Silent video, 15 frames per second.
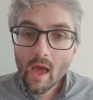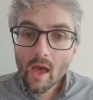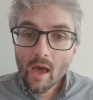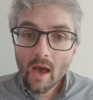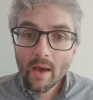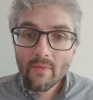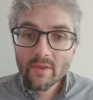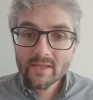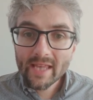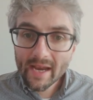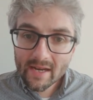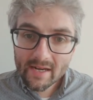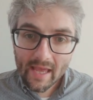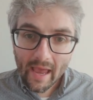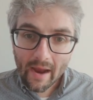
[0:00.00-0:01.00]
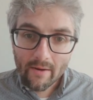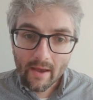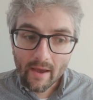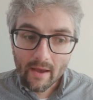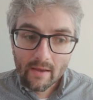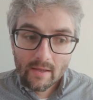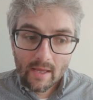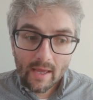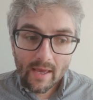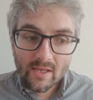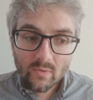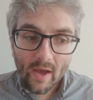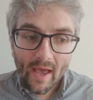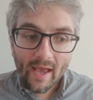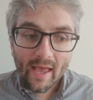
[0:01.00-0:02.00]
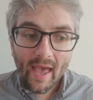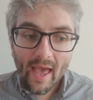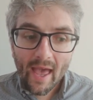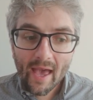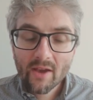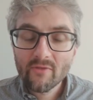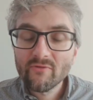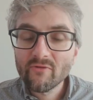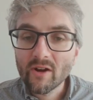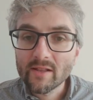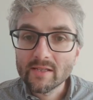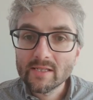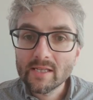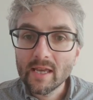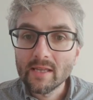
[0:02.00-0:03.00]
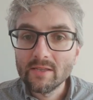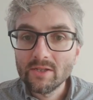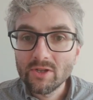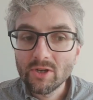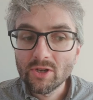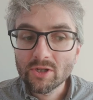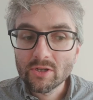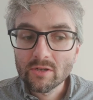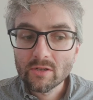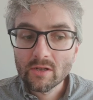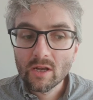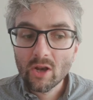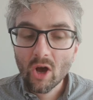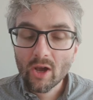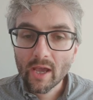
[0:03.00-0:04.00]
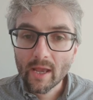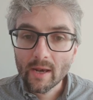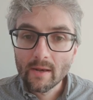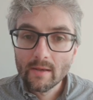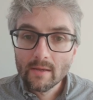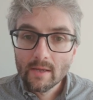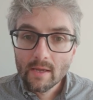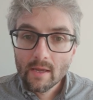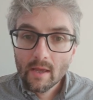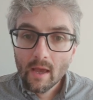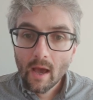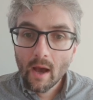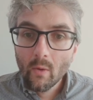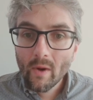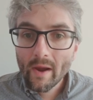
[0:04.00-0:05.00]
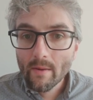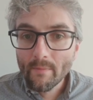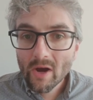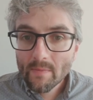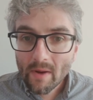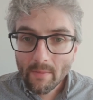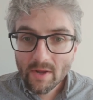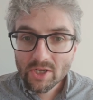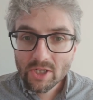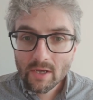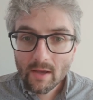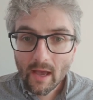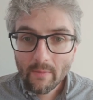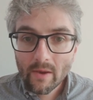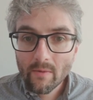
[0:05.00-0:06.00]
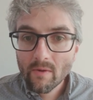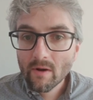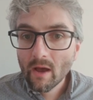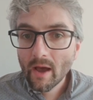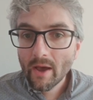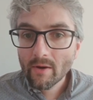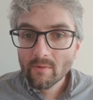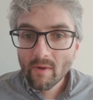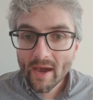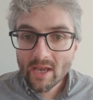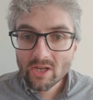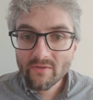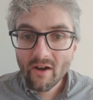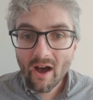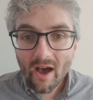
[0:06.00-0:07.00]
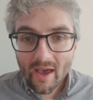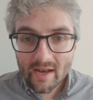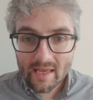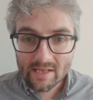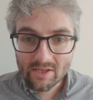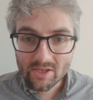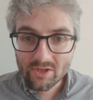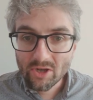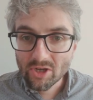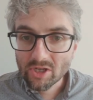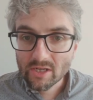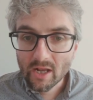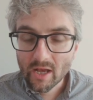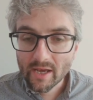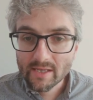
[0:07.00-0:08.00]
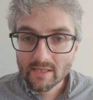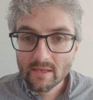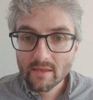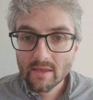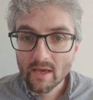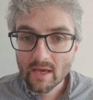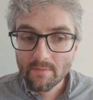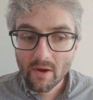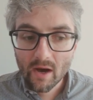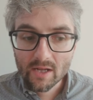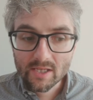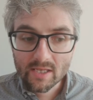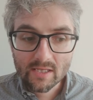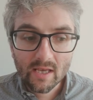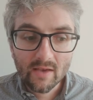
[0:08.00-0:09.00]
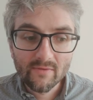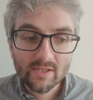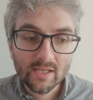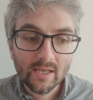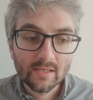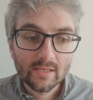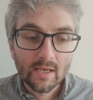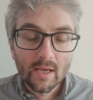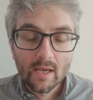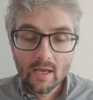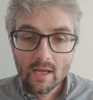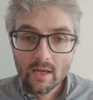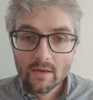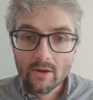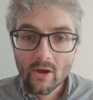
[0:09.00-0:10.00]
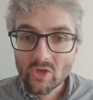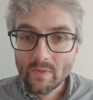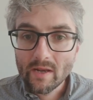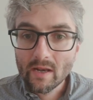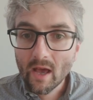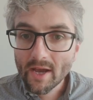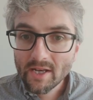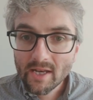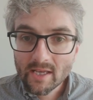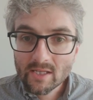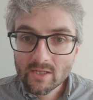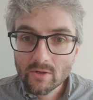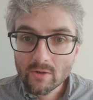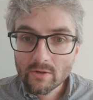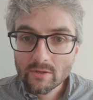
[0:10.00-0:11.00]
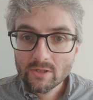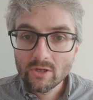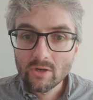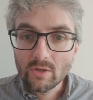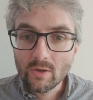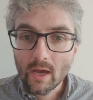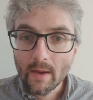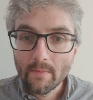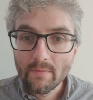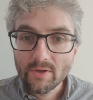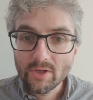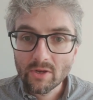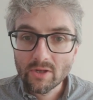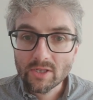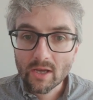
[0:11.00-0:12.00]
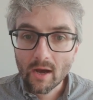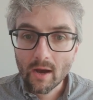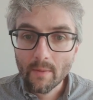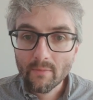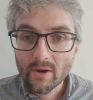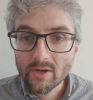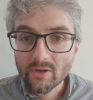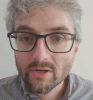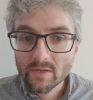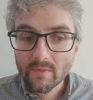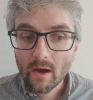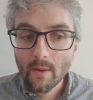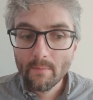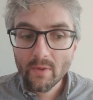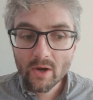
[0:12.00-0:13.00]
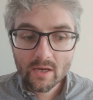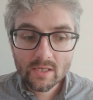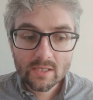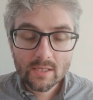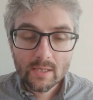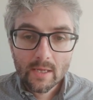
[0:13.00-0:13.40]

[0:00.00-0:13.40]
The second area is where care confronts institutional lock-in. We're a book publisher and we rely on a range of highly institutionalised third-party services, notably Lightning Source to produce our print-on-demand books,